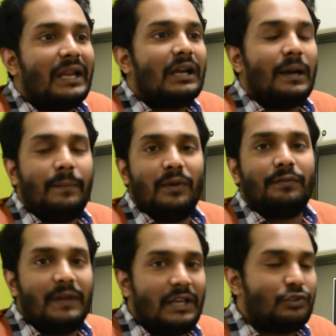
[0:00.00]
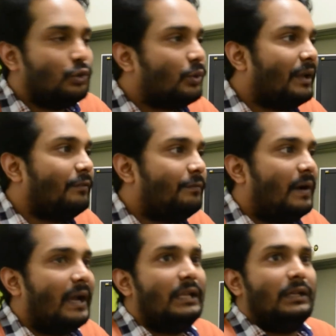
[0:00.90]
couple of days, you can
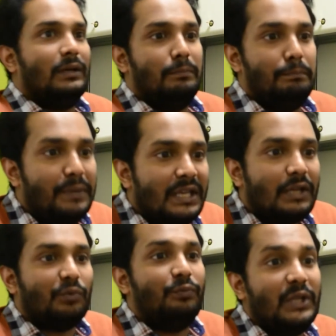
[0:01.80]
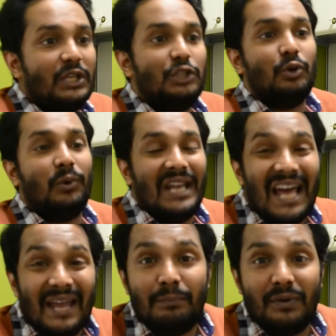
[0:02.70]
find a big video
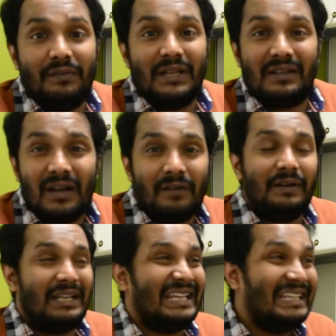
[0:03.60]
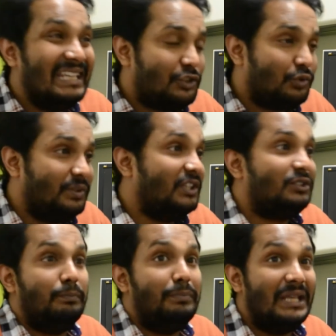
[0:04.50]
library covering each
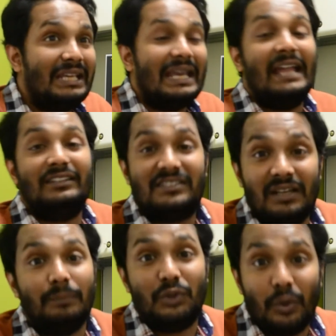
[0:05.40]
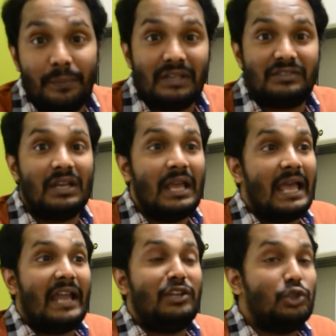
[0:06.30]
these big and subtopics,
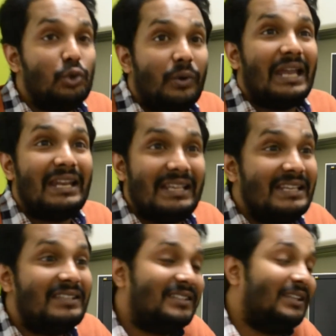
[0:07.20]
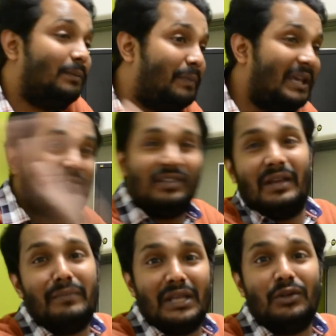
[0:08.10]
and you can easily paste
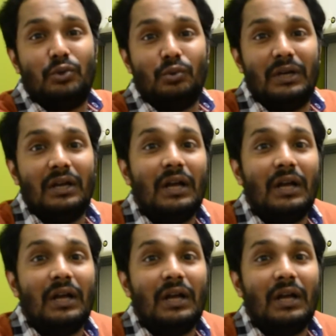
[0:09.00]
them into a